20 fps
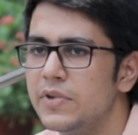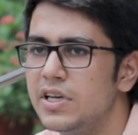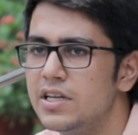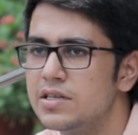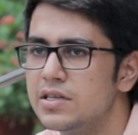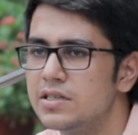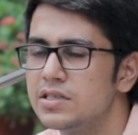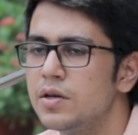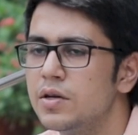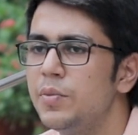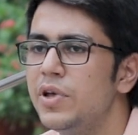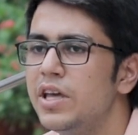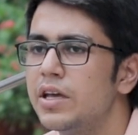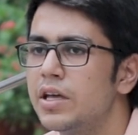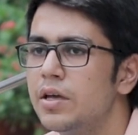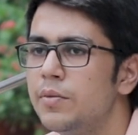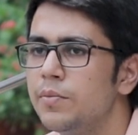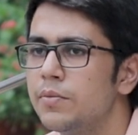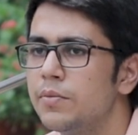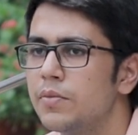decision
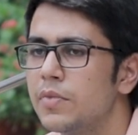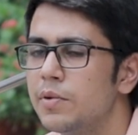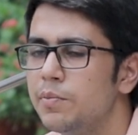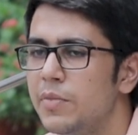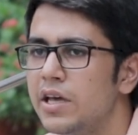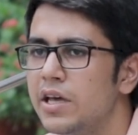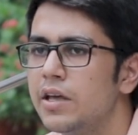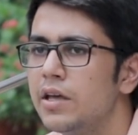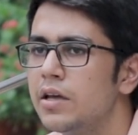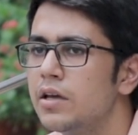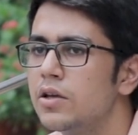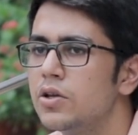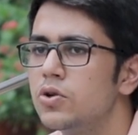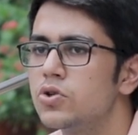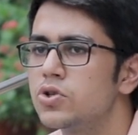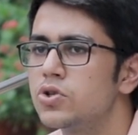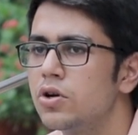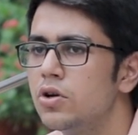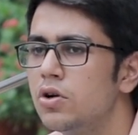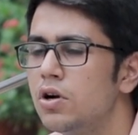making, you
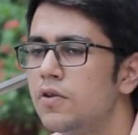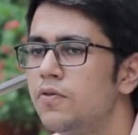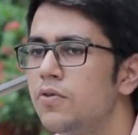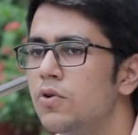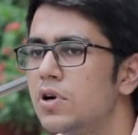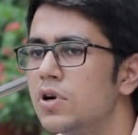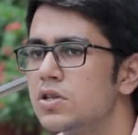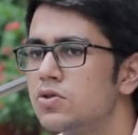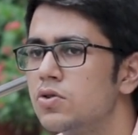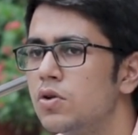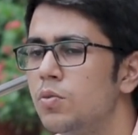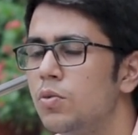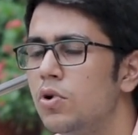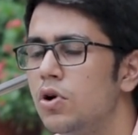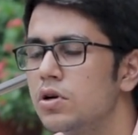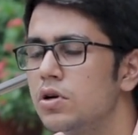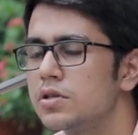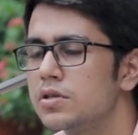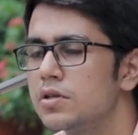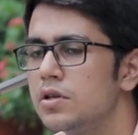should not focus on
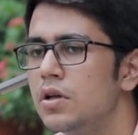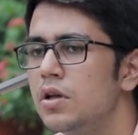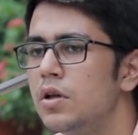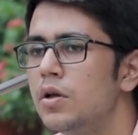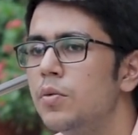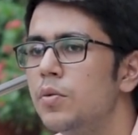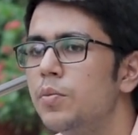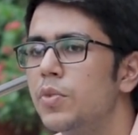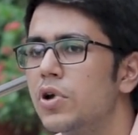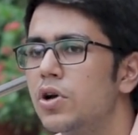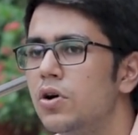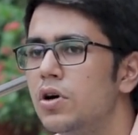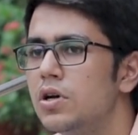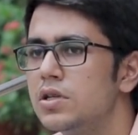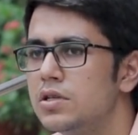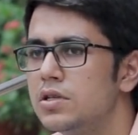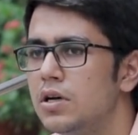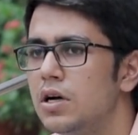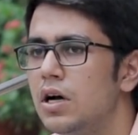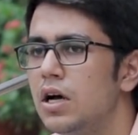mocks,
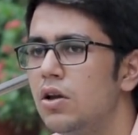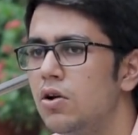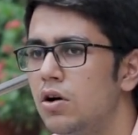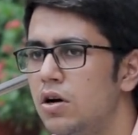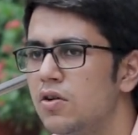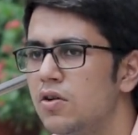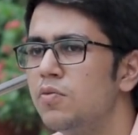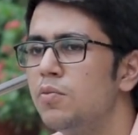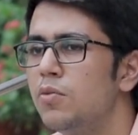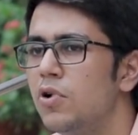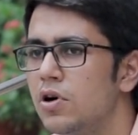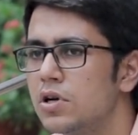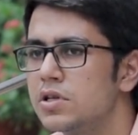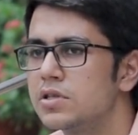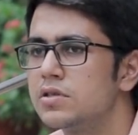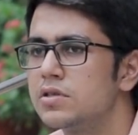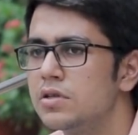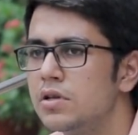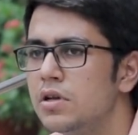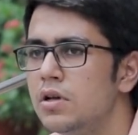because a lot of
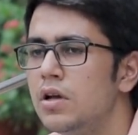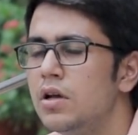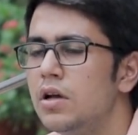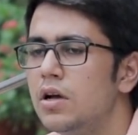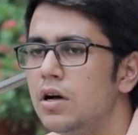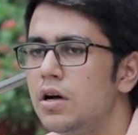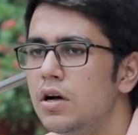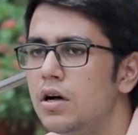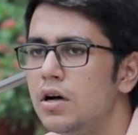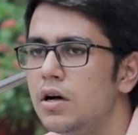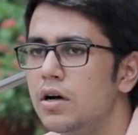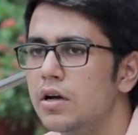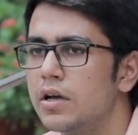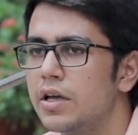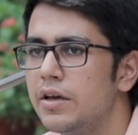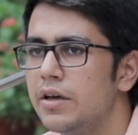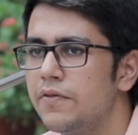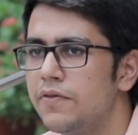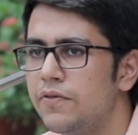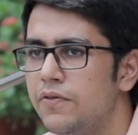mocks
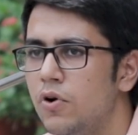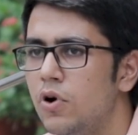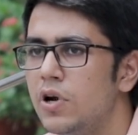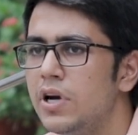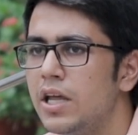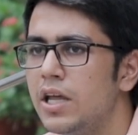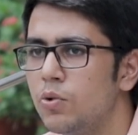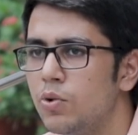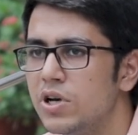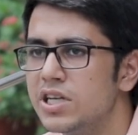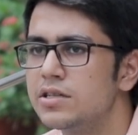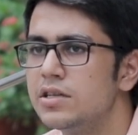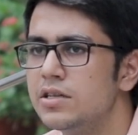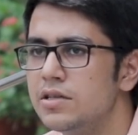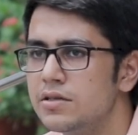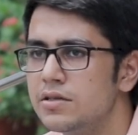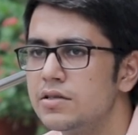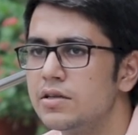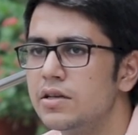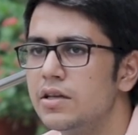give faulty
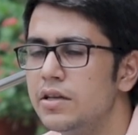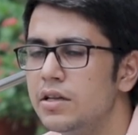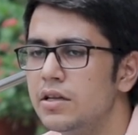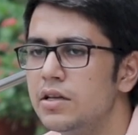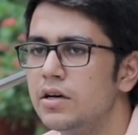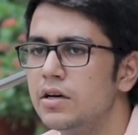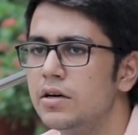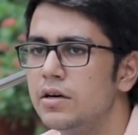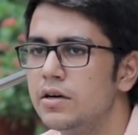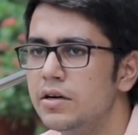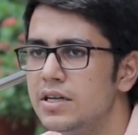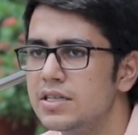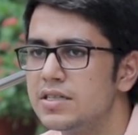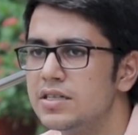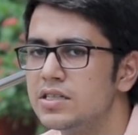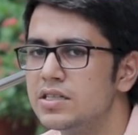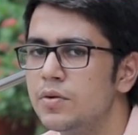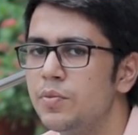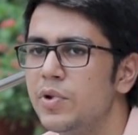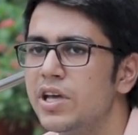questions in the
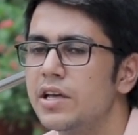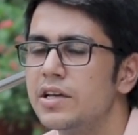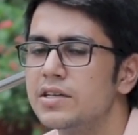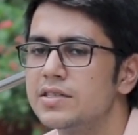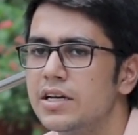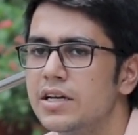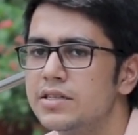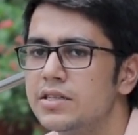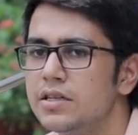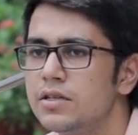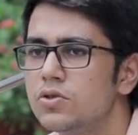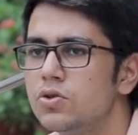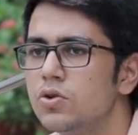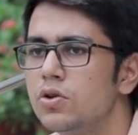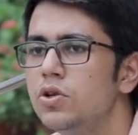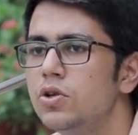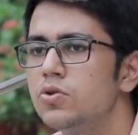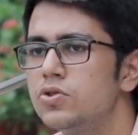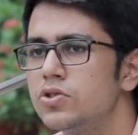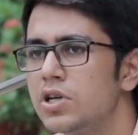decision-making section. So
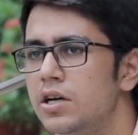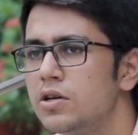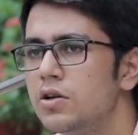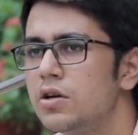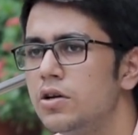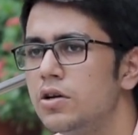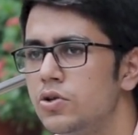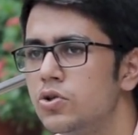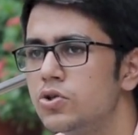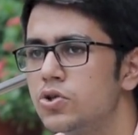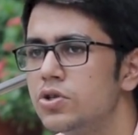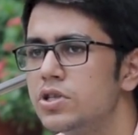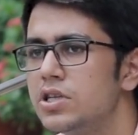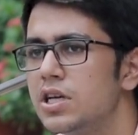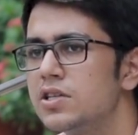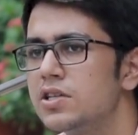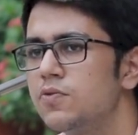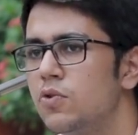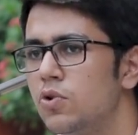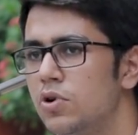you should
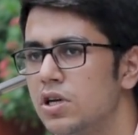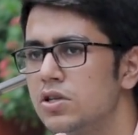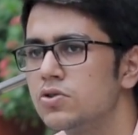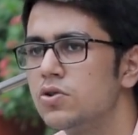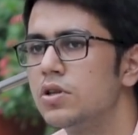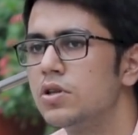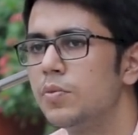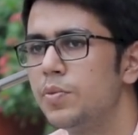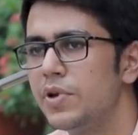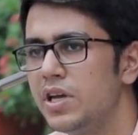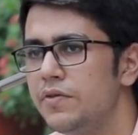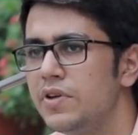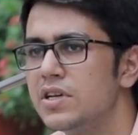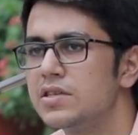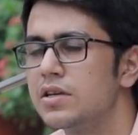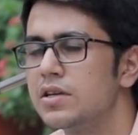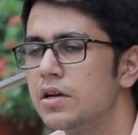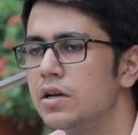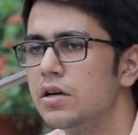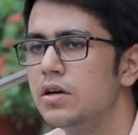just focus on the
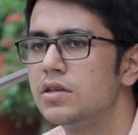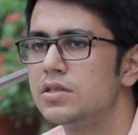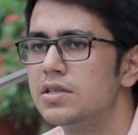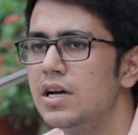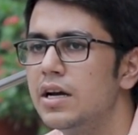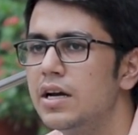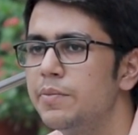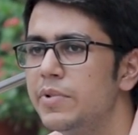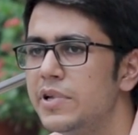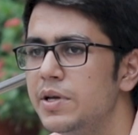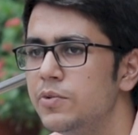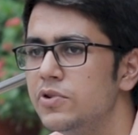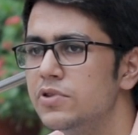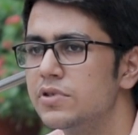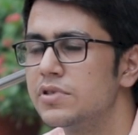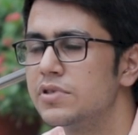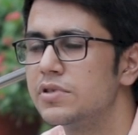previous year XAT papers.